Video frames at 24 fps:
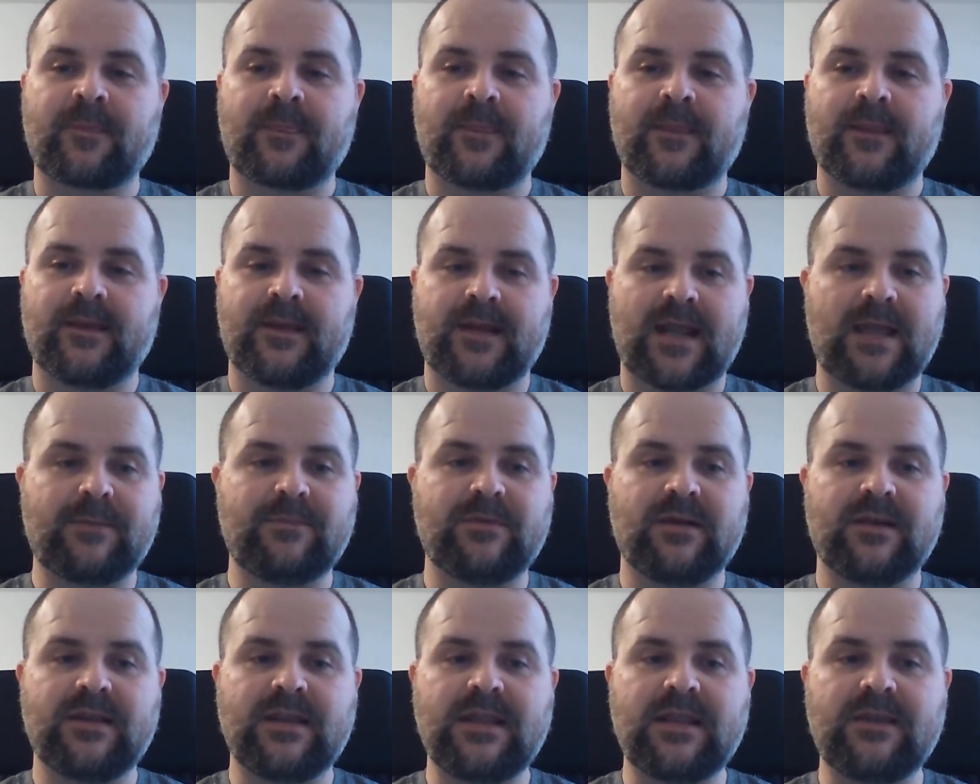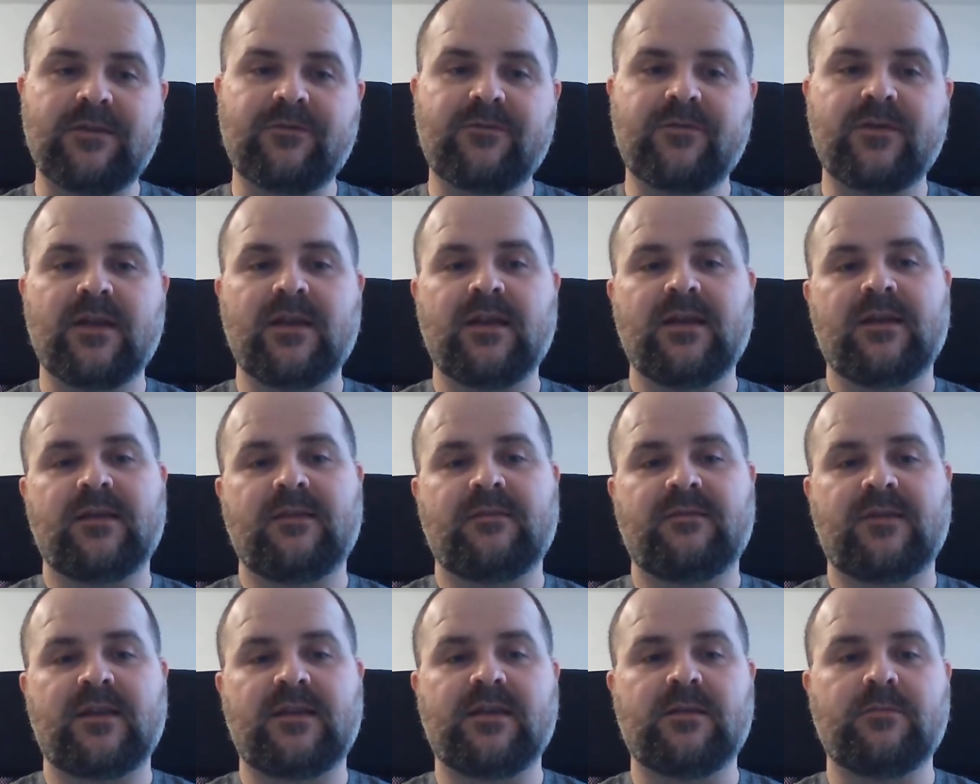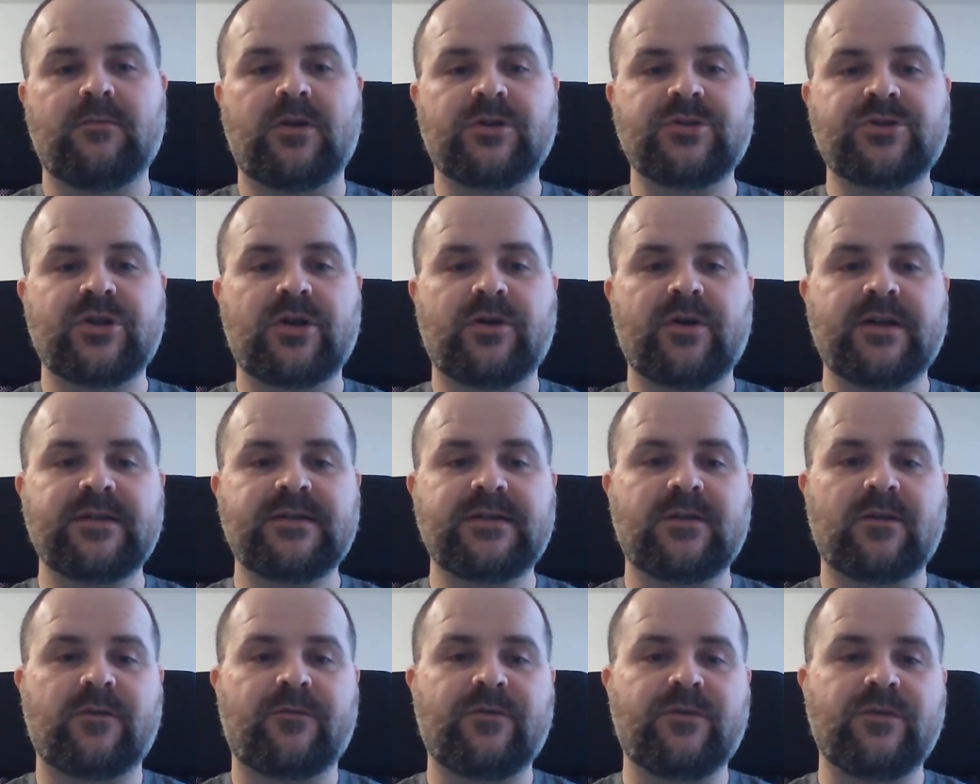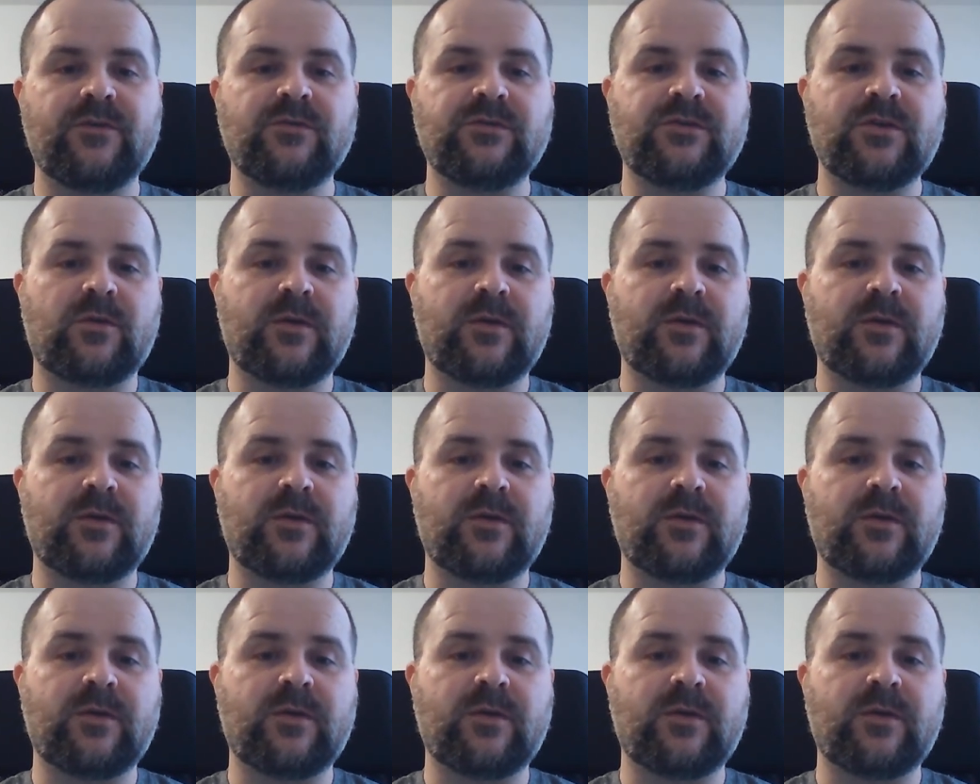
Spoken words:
And I believe that the majority of you don't